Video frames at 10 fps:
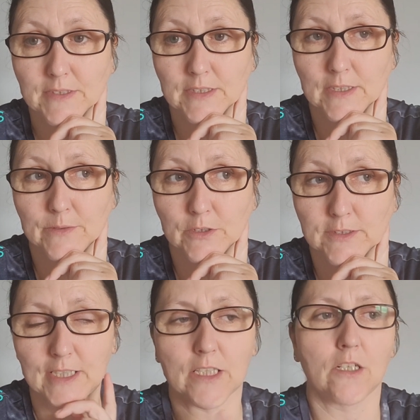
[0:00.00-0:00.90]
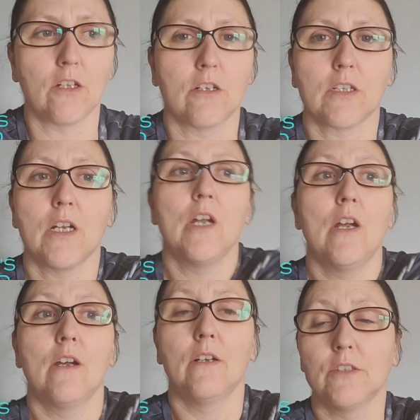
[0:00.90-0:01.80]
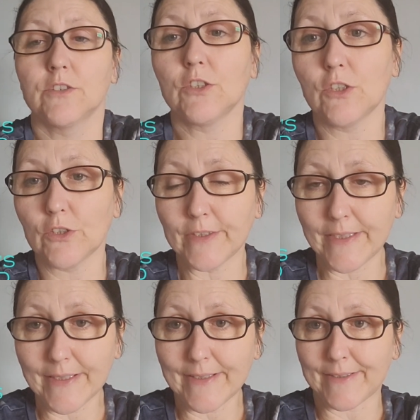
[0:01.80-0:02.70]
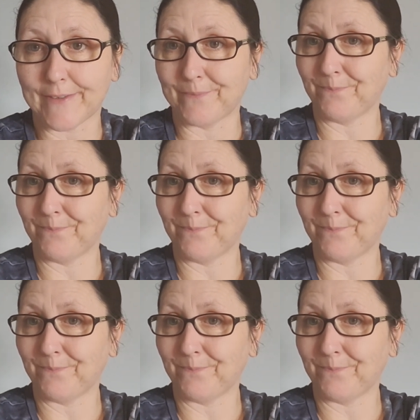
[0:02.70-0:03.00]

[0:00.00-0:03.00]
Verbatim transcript: to sleep till ten o'clock. So yeah,